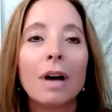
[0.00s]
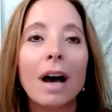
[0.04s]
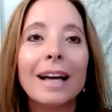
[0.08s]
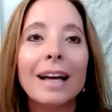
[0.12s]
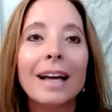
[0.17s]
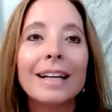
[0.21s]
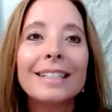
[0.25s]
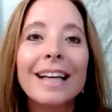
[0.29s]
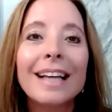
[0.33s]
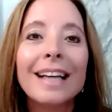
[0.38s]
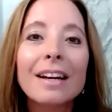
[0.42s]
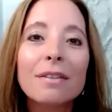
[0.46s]

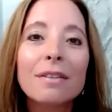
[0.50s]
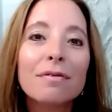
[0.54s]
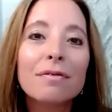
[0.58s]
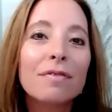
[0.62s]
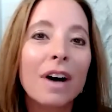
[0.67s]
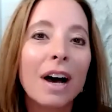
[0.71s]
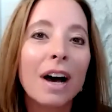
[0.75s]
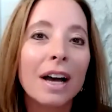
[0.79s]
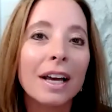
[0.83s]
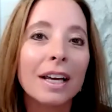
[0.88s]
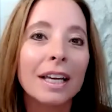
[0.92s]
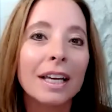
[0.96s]

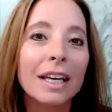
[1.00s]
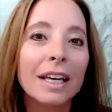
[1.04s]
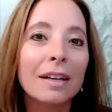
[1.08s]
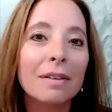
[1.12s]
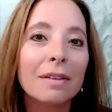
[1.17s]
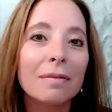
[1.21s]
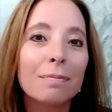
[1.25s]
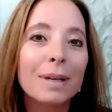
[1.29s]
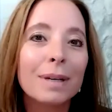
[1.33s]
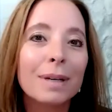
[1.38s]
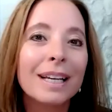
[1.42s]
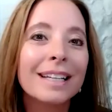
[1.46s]
identifying
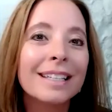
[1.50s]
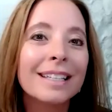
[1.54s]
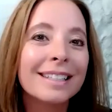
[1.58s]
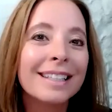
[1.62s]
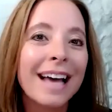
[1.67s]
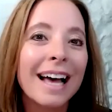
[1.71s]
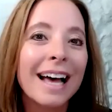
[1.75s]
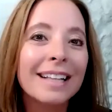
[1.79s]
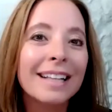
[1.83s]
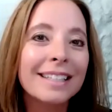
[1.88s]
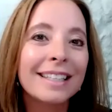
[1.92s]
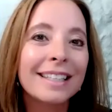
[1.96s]
it, because
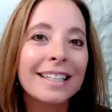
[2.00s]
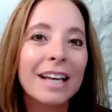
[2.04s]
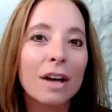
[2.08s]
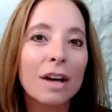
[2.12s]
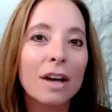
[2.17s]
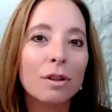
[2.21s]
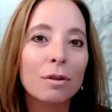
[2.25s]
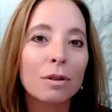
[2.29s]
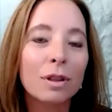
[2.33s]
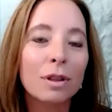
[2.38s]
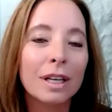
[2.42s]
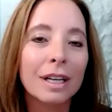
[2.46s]
that's the
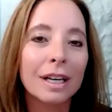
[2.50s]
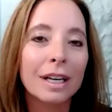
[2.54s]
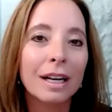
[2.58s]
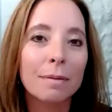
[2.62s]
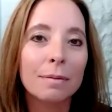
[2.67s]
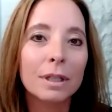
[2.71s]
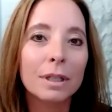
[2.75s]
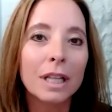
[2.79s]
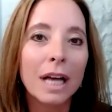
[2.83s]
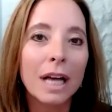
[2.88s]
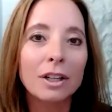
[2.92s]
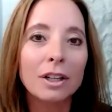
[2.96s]
other thing. And
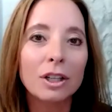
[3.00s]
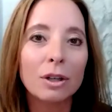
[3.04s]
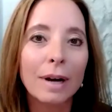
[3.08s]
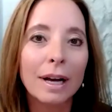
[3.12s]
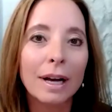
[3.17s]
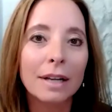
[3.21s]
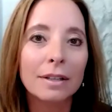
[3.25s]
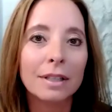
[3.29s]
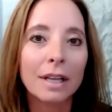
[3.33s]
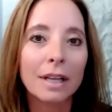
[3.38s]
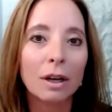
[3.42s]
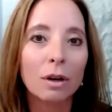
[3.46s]
I'm glad you
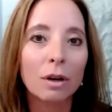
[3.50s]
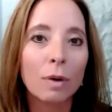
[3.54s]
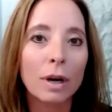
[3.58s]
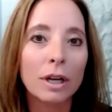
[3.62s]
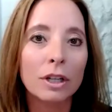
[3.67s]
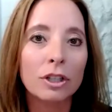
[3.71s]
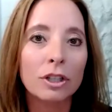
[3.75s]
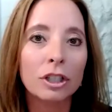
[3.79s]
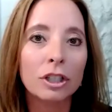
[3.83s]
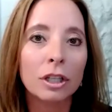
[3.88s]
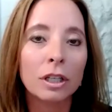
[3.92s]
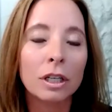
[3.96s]
asked that
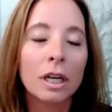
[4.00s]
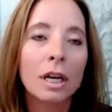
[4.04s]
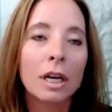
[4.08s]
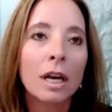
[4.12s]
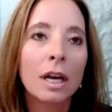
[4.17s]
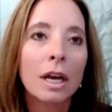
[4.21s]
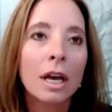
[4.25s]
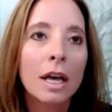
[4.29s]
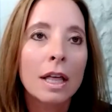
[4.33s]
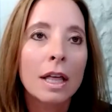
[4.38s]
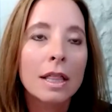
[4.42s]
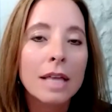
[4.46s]
question.
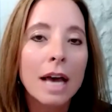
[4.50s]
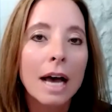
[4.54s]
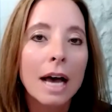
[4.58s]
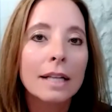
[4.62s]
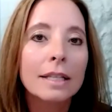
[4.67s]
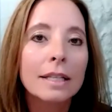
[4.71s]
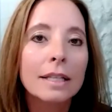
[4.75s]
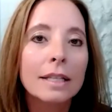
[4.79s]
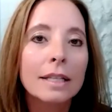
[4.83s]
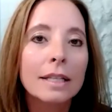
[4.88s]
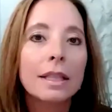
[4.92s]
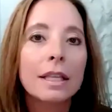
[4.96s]

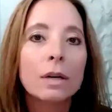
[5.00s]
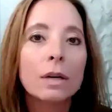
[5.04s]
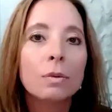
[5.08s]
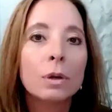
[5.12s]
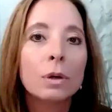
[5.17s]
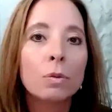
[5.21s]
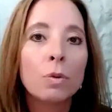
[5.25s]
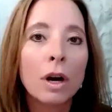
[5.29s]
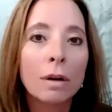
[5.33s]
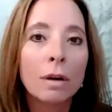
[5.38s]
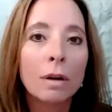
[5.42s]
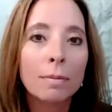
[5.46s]
That's the thing
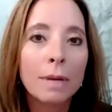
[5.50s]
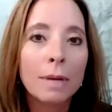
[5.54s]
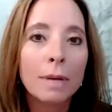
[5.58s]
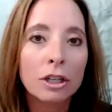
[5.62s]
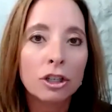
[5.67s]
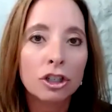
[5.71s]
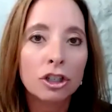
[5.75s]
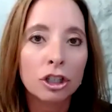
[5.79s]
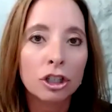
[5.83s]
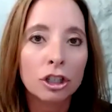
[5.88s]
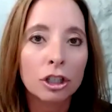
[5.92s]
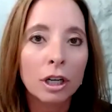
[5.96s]
we want to make
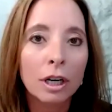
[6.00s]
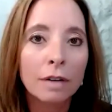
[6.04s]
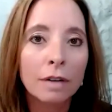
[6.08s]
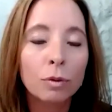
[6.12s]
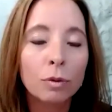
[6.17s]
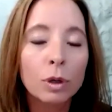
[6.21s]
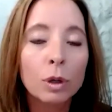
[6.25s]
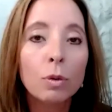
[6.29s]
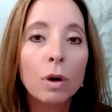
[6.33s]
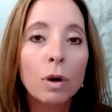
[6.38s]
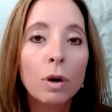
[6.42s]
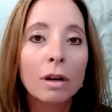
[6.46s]
sure of.
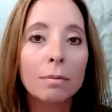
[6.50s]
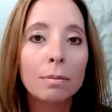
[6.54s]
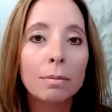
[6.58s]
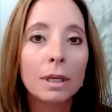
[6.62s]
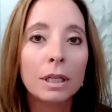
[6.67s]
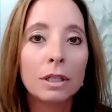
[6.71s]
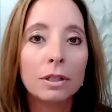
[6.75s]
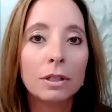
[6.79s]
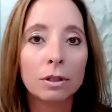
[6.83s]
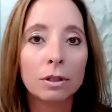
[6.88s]
We want to be